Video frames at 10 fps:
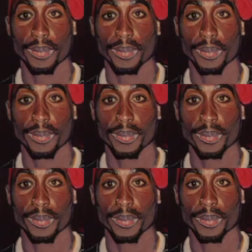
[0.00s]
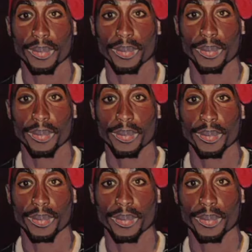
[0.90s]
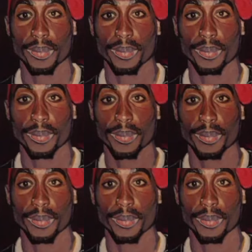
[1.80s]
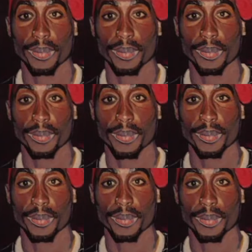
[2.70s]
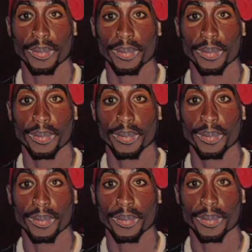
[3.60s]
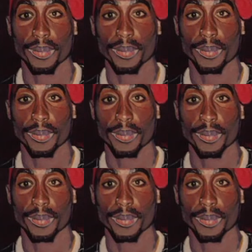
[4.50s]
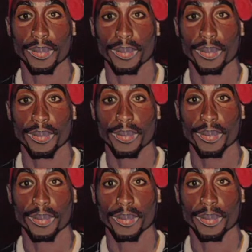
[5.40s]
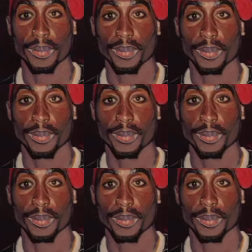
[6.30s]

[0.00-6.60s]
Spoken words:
(silent)